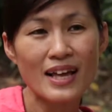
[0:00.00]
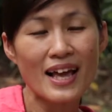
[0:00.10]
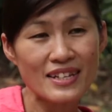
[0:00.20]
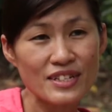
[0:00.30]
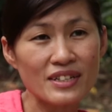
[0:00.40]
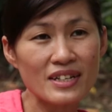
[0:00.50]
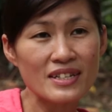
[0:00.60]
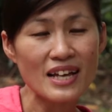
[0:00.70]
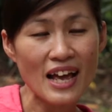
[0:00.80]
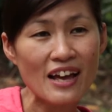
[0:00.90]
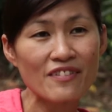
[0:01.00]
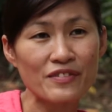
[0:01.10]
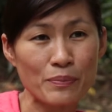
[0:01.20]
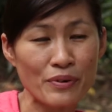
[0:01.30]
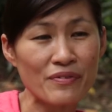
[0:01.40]
As a nurse, I have
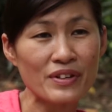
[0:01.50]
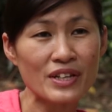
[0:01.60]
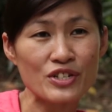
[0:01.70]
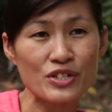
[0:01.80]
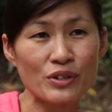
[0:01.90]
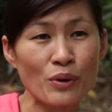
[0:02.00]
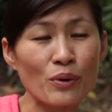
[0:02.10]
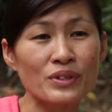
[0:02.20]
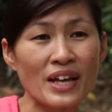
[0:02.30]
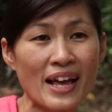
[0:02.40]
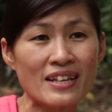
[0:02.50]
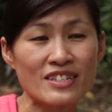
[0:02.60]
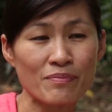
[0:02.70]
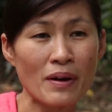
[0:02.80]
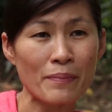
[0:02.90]
the privilege to hold the hands
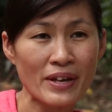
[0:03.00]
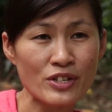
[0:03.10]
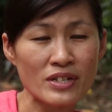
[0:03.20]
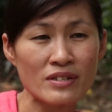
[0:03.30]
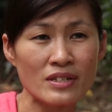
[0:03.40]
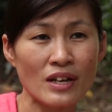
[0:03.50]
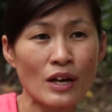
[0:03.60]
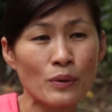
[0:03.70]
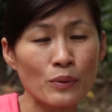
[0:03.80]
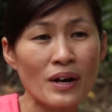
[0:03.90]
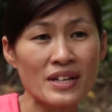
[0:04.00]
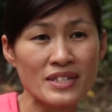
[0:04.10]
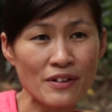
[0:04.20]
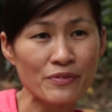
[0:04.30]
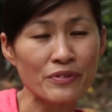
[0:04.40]
of my patients who are
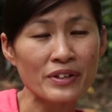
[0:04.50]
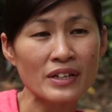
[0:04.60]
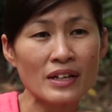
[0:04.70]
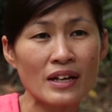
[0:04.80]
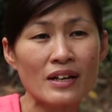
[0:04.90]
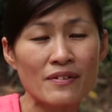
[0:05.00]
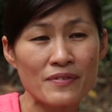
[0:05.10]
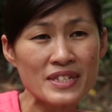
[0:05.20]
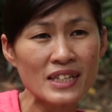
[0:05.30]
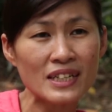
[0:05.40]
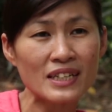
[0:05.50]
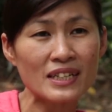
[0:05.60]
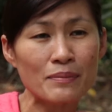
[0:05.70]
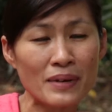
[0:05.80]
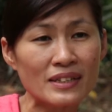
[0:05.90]
suffering
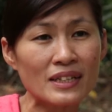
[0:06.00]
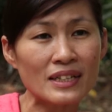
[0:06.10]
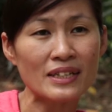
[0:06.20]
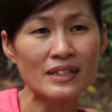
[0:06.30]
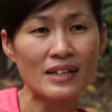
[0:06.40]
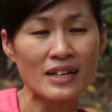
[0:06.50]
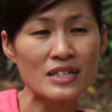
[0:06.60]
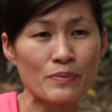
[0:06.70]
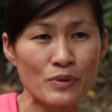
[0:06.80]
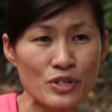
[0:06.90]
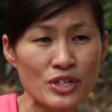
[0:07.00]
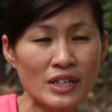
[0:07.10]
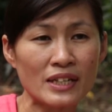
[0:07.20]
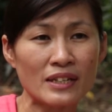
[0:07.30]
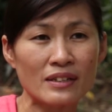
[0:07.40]
physically, mentally, and
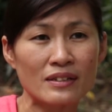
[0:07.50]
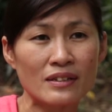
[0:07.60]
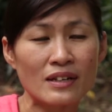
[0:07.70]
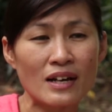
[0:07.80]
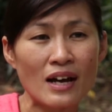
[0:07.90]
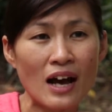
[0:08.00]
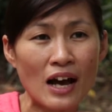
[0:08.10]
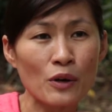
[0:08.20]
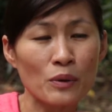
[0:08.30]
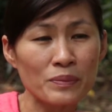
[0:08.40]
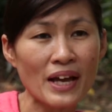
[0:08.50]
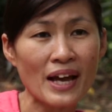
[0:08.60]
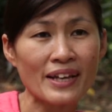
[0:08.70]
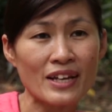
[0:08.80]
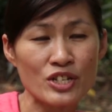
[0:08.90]
spiritually. I hope that
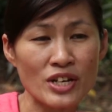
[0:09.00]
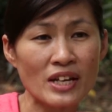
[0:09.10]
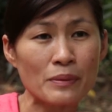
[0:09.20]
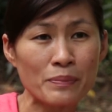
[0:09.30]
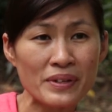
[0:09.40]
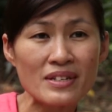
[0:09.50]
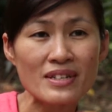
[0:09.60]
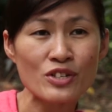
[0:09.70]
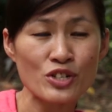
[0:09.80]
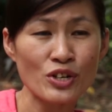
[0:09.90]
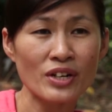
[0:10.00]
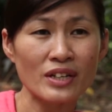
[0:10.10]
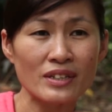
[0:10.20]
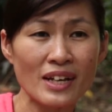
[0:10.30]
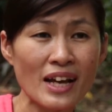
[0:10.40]
I can share the peace and joy
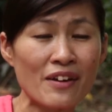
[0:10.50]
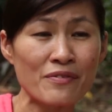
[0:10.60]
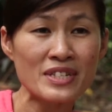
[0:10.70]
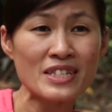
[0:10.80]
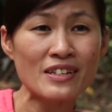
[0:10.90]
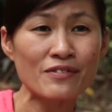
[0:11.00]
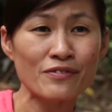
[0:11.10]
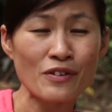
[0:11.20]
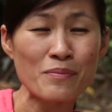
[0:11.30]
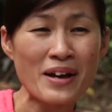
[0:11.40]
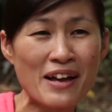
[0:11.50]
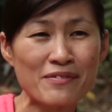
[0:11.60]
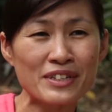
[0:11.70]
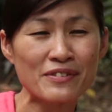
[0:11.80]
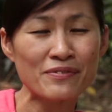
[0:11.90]
that I receive from my
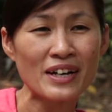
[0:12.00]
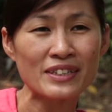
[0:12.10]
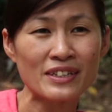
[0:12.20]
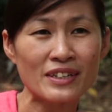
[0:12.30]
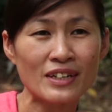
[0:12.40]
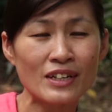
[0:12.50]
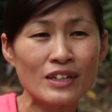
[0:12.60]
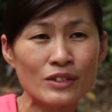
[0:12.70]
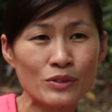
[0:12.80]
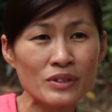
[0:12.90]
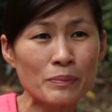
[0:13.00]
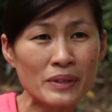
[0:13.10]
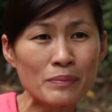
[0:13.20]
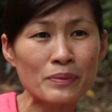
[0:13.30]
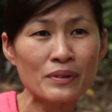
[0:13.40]
Heavenly Father to the
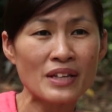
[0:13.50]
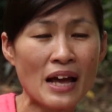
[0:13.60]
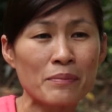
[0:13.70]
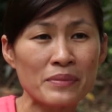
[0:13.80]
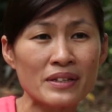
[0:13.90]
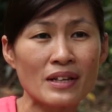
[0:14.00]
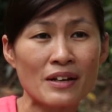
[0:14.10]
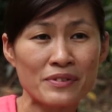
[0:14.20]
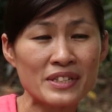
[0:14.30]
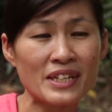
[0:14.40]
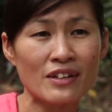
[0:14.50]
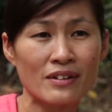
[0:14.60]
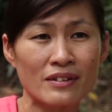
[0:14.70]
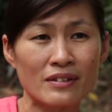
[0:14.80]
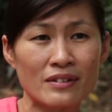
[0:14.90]
people that I meet every day
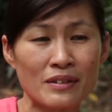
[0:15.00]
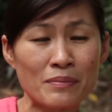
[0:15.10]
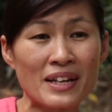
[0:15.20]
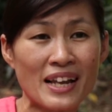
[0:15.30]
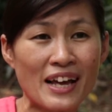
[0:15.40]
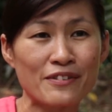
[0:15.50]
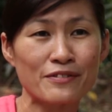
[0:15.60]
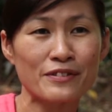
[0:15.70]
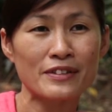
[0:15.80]
in my life.